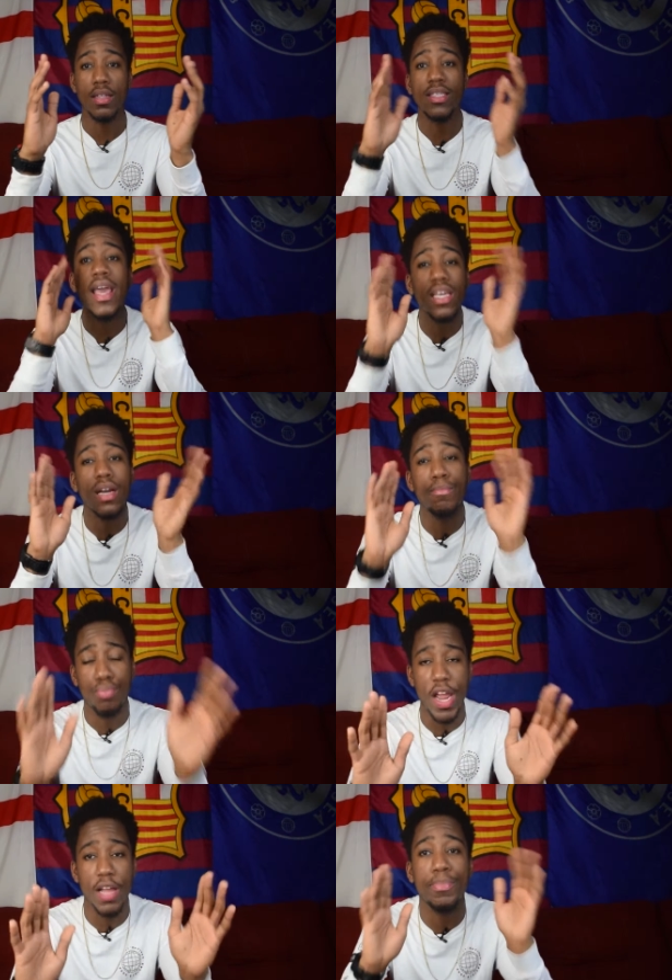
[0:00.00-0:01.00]
Take a
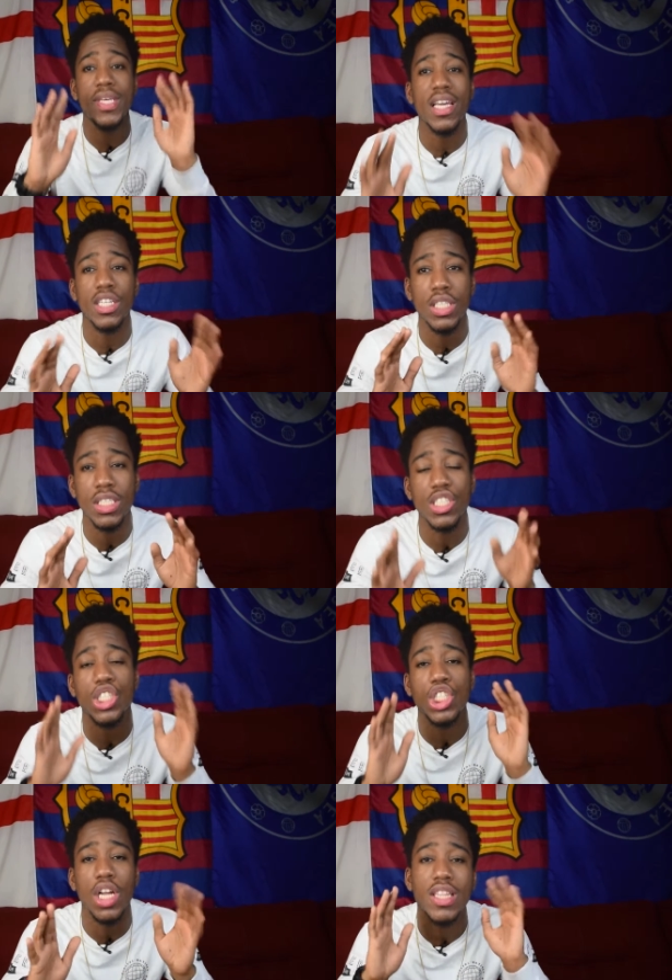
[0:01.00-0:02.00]
break. P S G, just
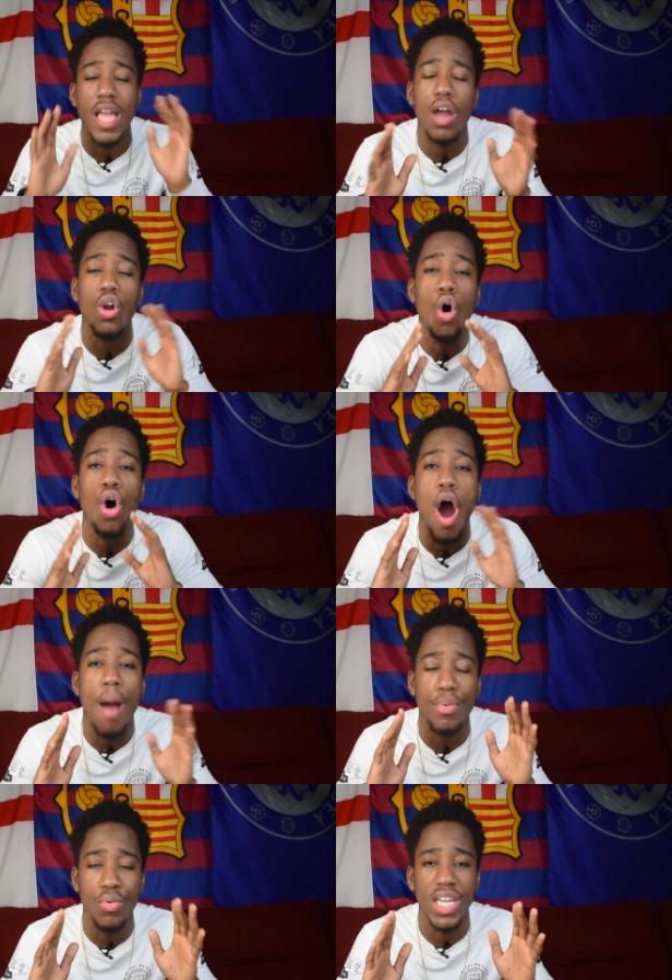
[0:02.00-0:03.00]
shut down all
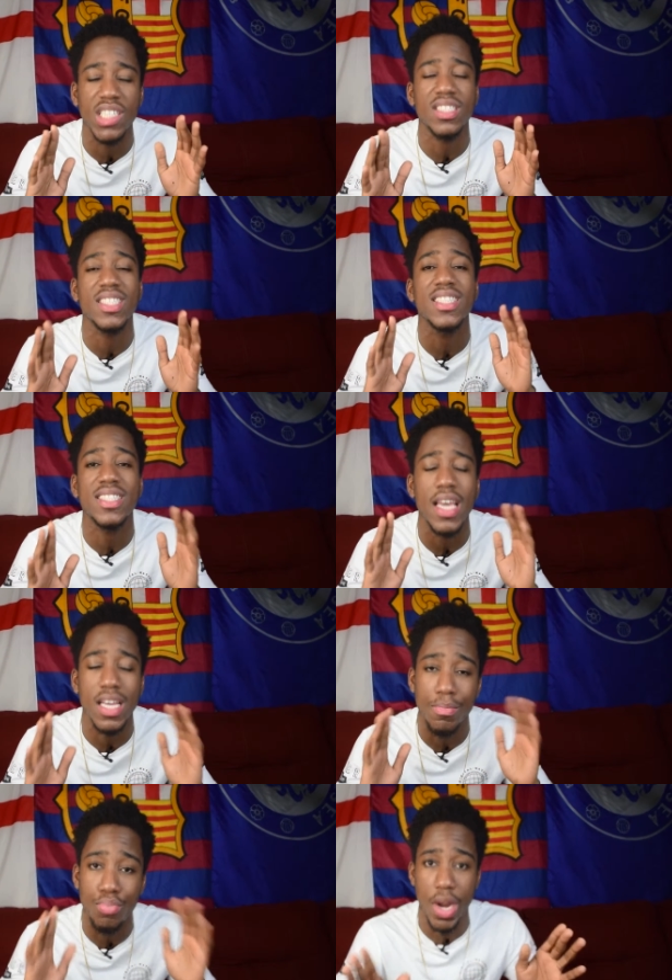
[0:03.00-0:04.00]
operations and take
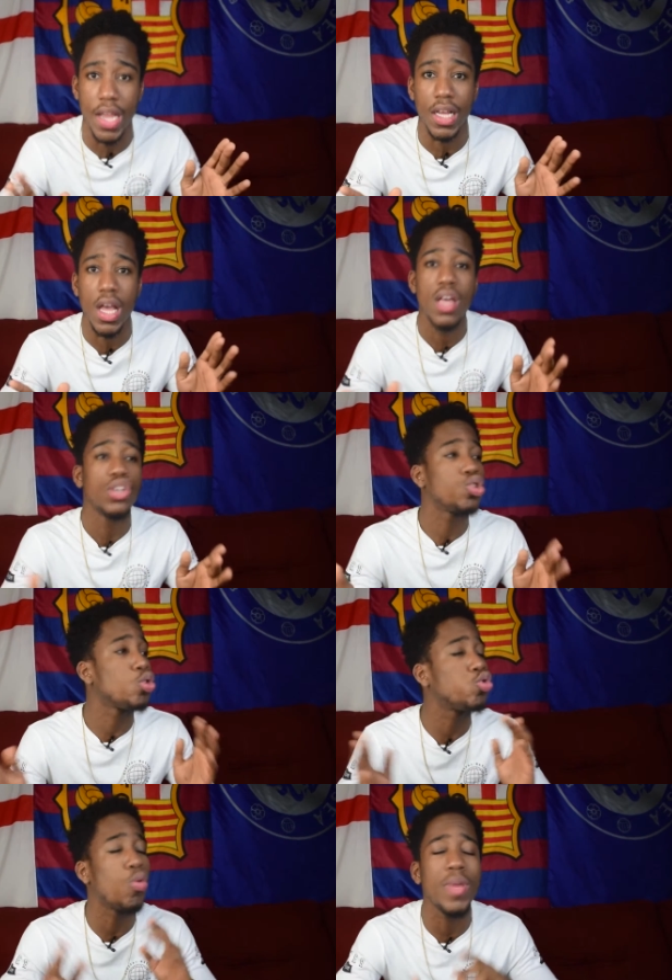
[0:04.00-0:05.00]
a break.
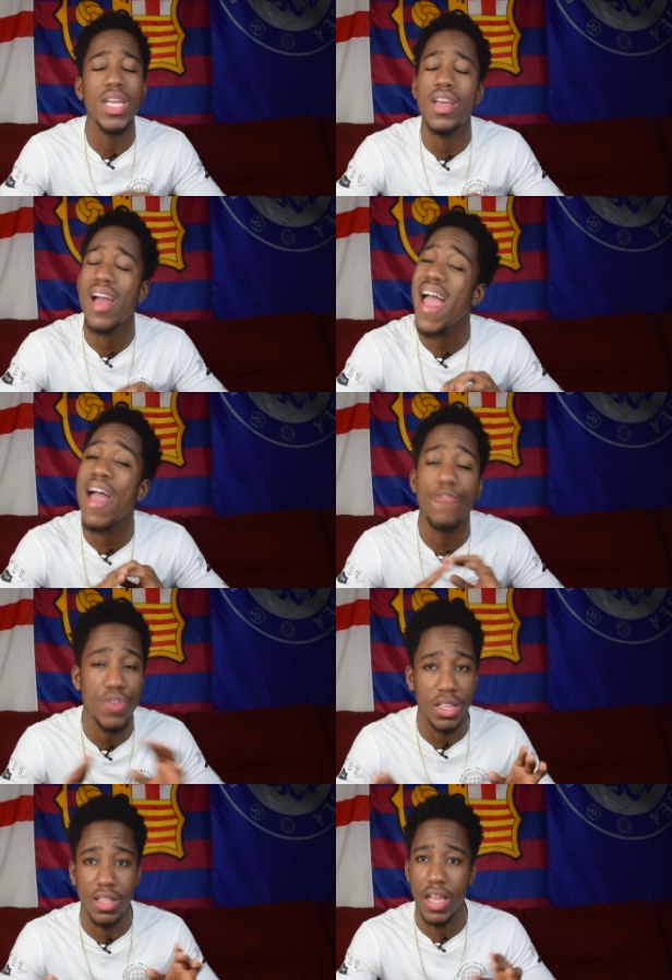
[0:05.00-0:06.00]
Social media,
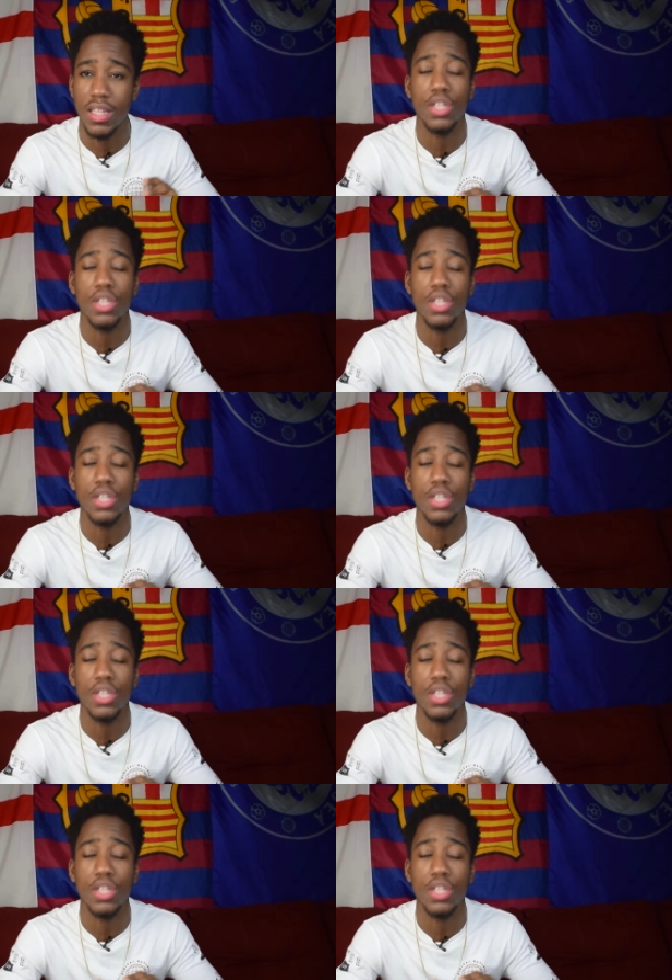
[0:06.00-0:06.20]
everything.